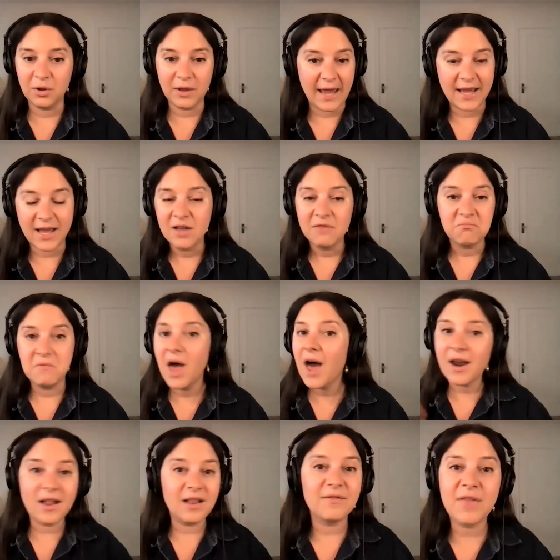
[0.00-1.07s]
like
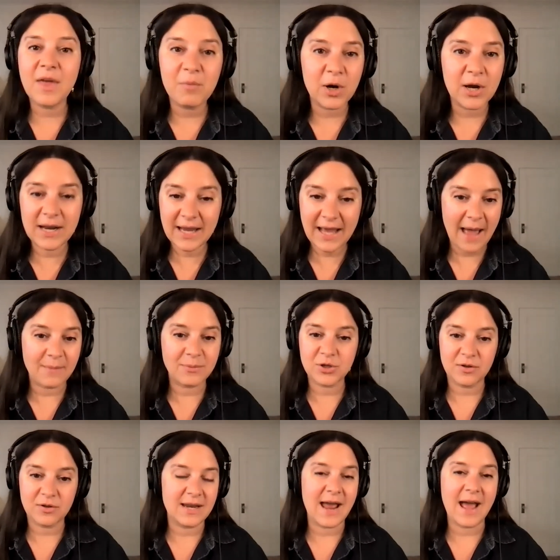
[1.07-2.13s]
not all of them are going to
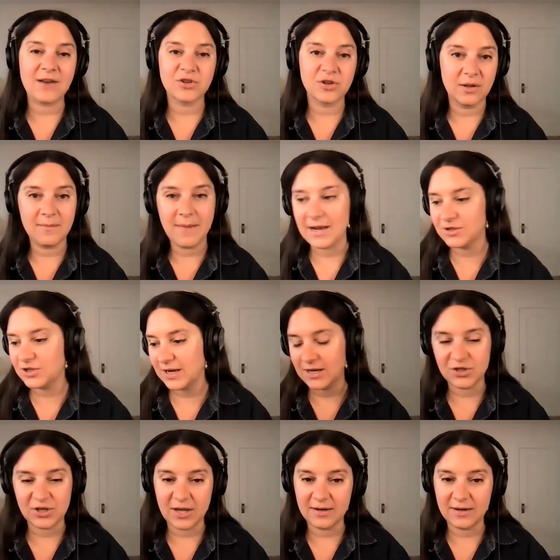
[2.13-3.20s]
capture the national
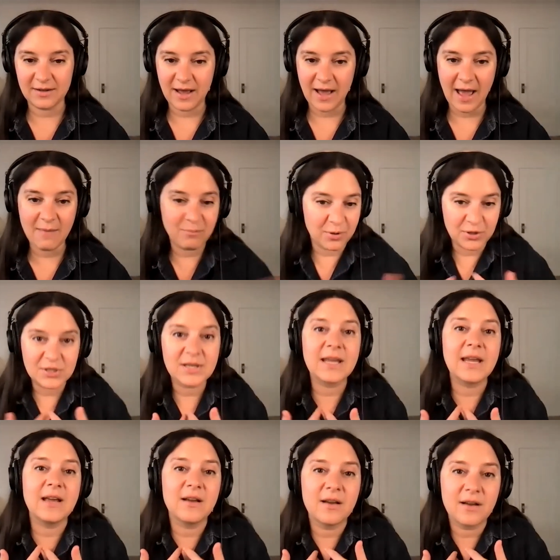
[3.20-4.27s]
imagination. I'm
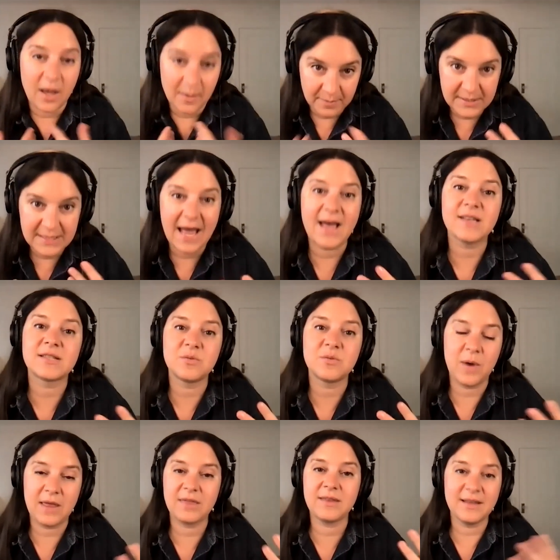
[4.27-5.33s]
personally obsessed
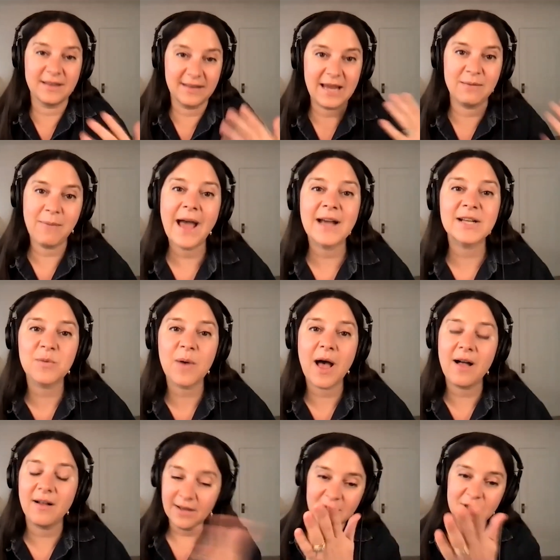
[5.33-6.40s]
with Ghislaine
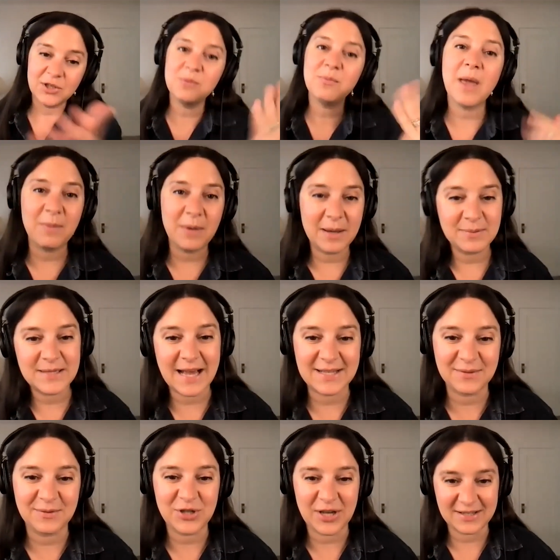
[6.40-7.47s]
Maxwell. You may be
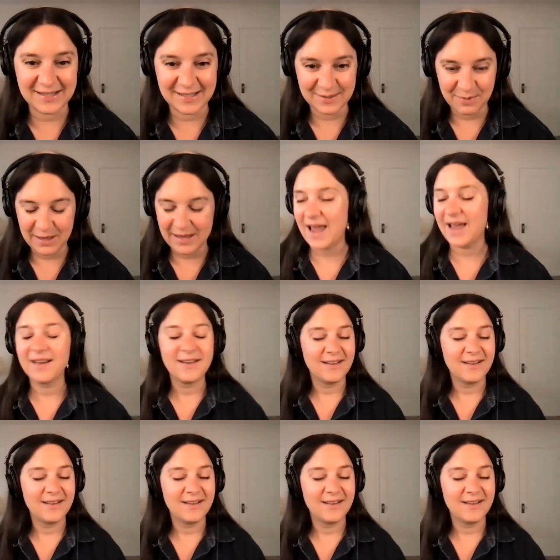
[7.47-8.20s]
obsessed with Jussie Smollett.